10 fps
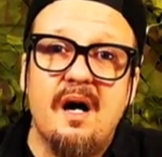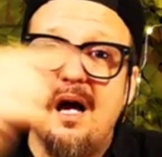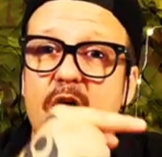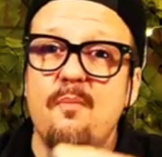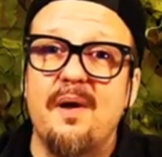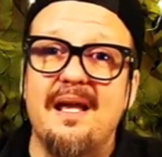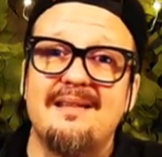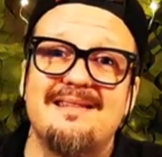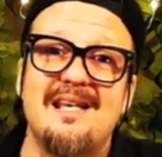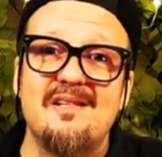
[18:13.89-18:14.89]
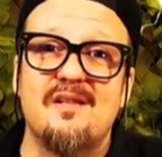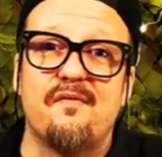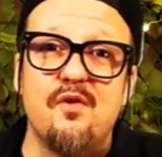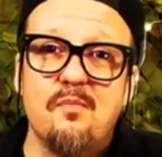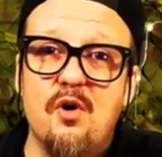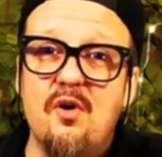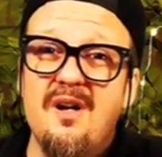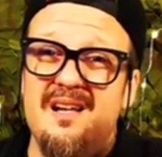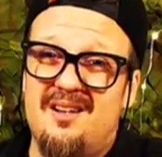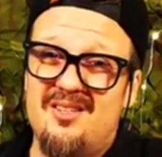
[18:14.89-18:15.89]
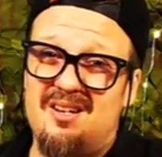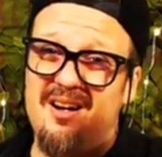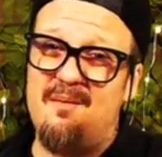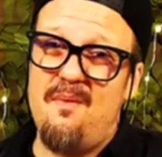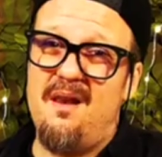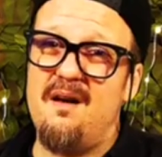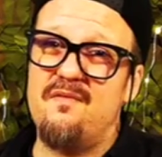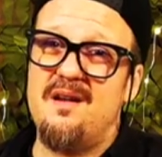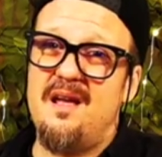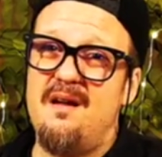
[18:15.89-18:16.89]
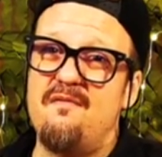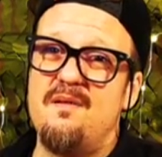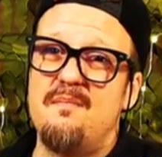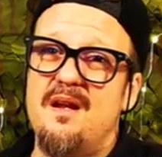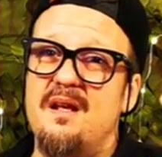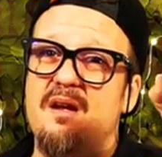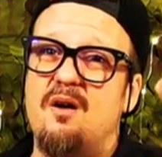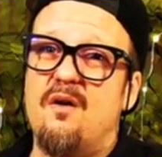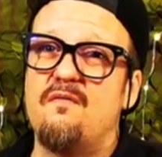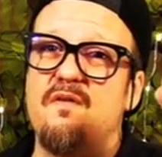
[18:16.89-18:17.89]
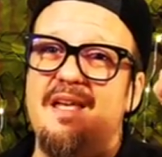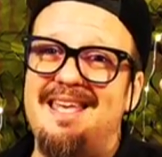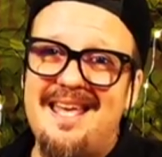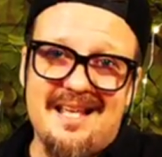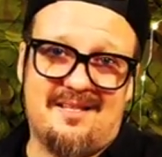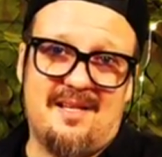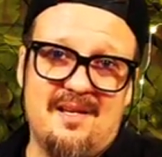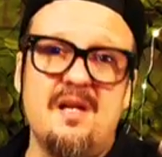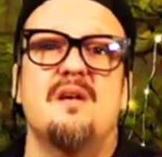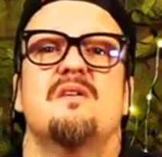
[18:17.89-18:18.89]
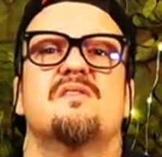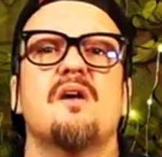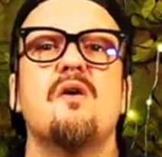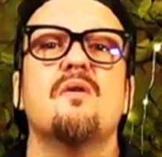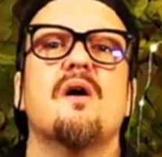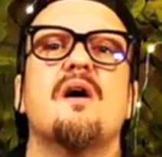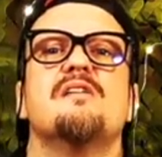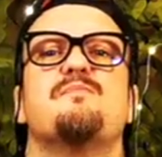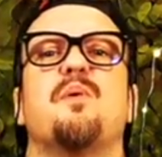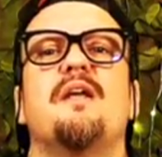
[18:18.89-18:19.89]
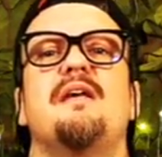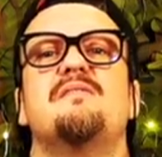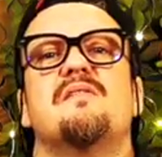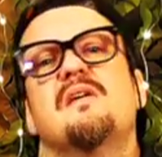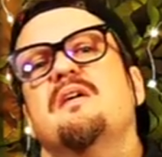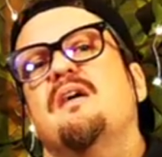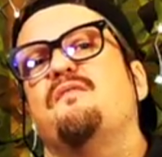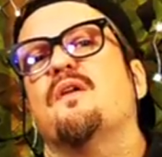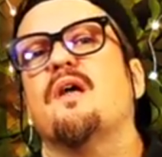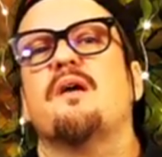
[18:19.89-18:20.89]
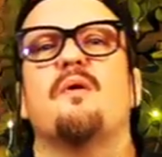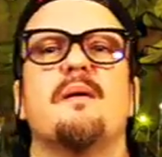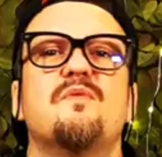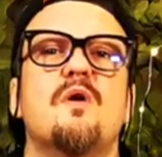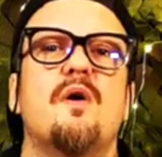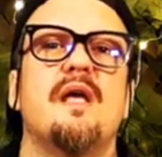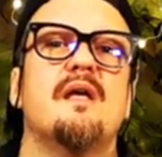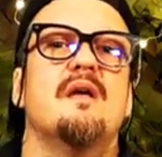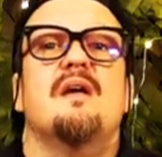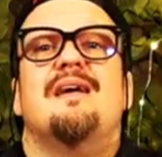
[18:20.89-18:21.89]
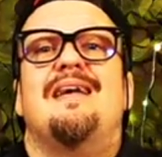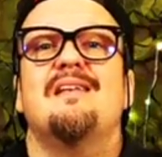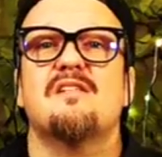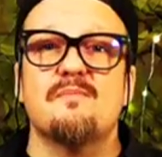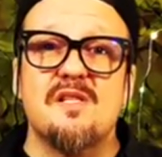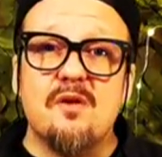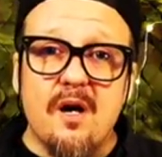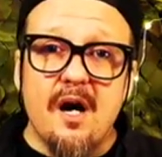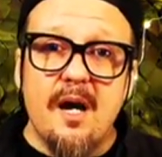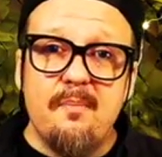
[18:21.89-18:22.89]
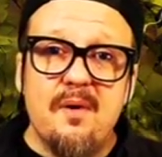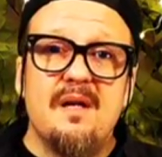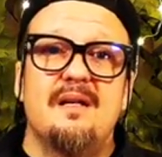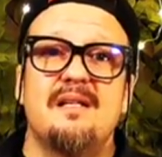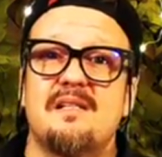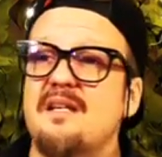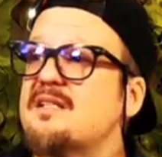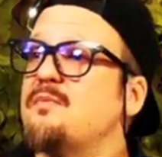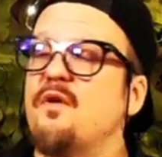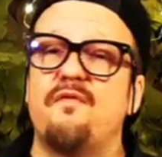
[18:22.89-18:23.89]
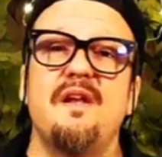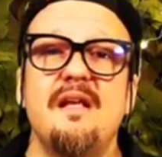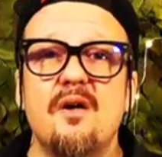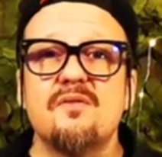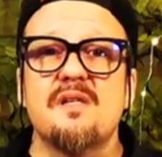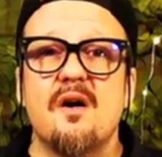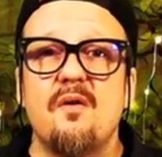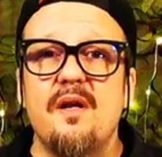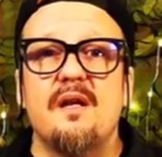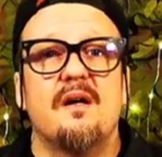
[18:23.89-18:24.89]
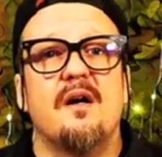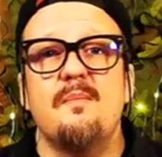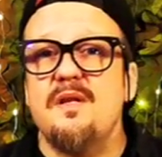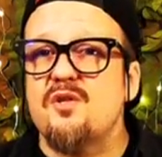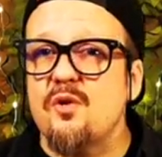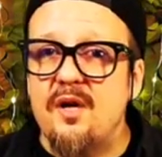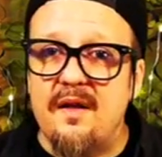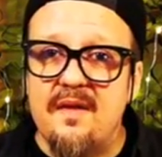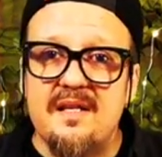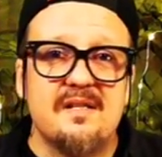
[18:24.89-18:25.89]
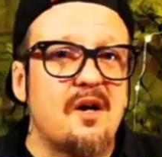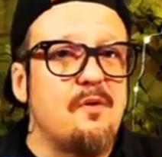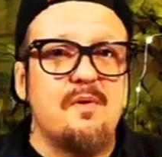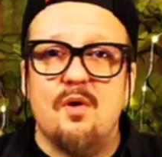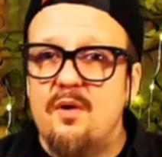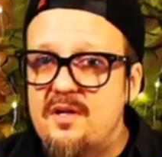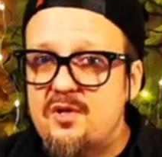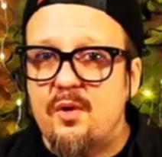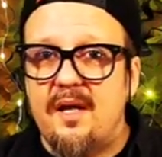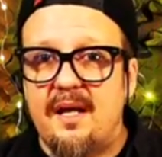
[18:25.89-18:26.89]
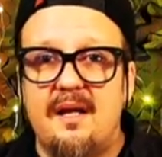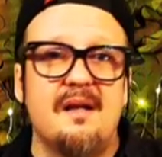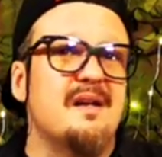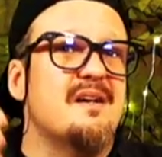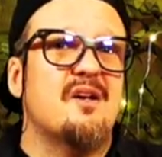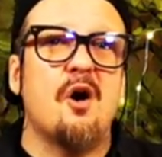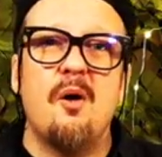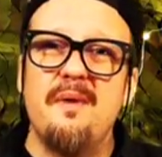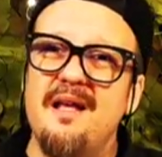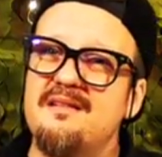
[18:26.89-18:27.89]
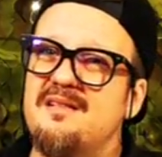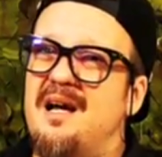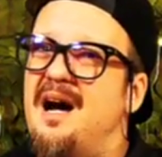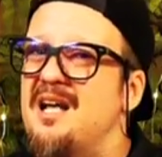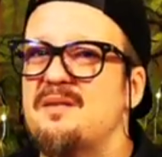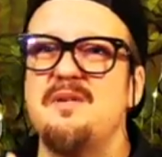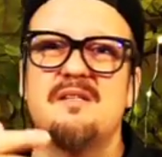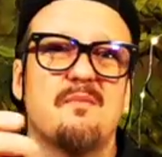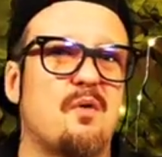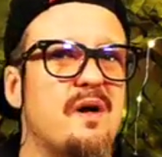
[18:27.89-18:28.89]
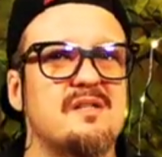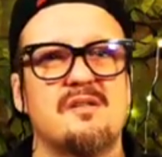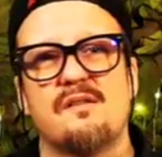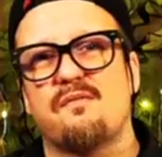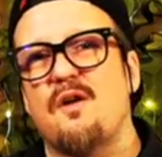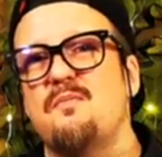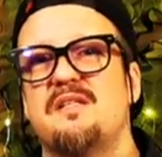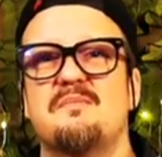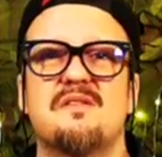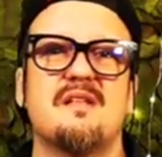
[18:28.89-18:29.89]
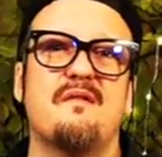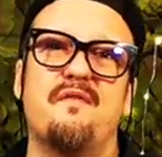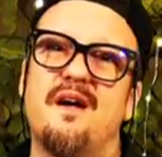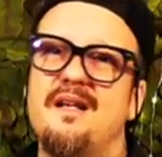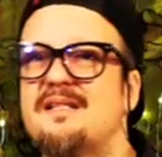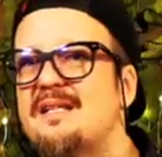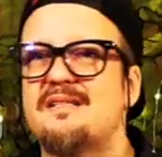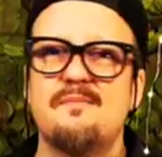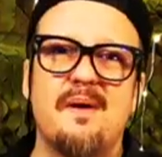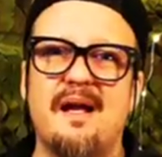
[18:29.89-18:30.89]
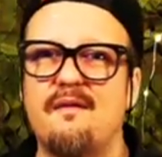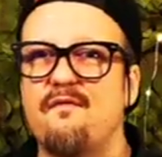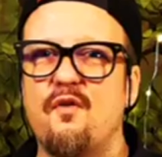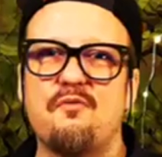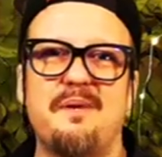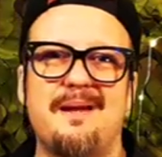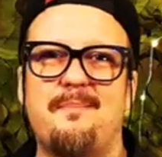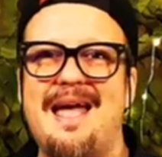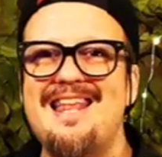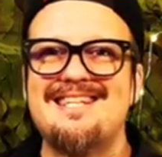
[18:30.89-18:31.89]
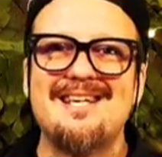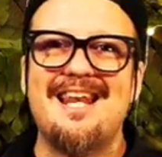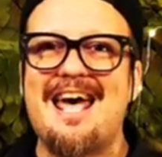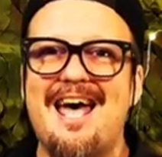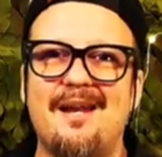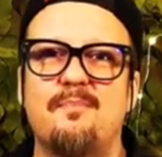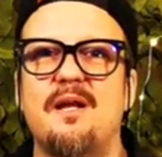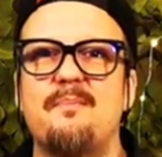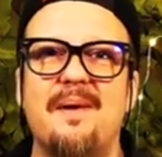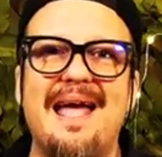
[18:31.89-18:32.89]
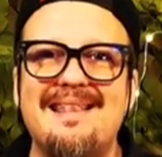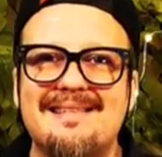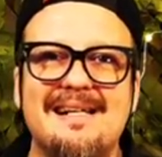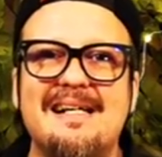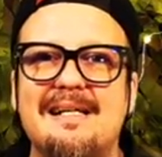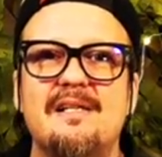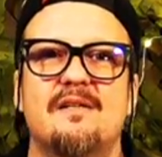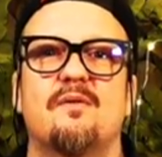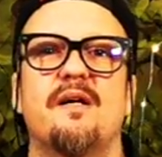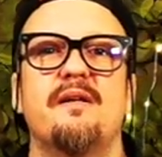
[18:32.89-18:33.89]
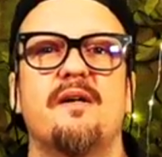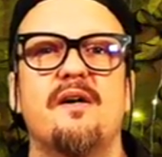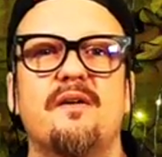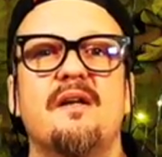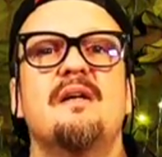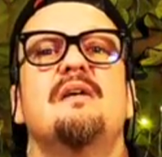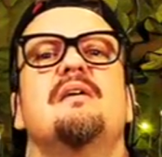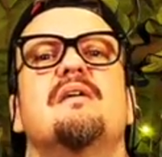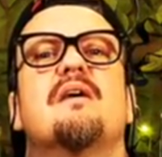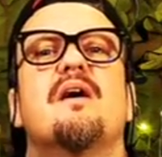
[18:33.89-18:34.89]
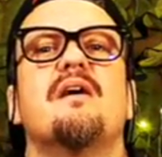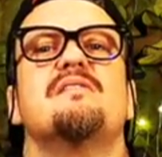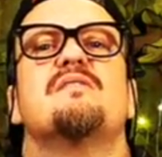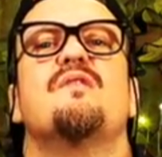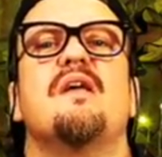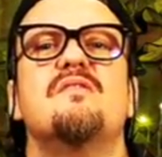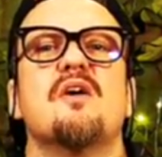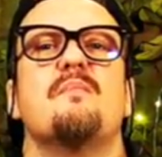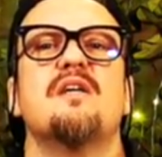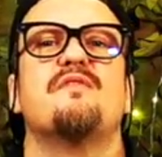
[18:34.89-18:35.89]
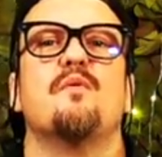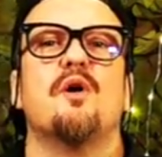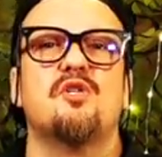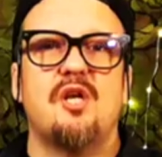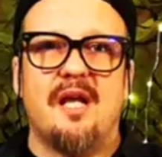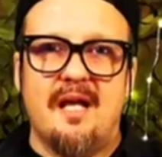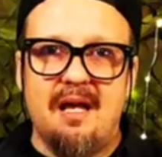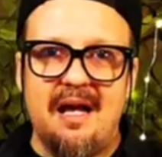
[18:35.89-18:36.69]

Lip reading: I hope I get to test a few more because I'm loving every minute of it. So, guys, please, if you like what I'm doing, hit subscribe. Let's get some more videos going. I'm enjoying this. I hope you're enjoying it. Comments, ask me some questions, throw me some stuff out. Let's get some back and forth. Bit of banter, lad. Bit of banter. Why not? Guys, thank you so much for watching.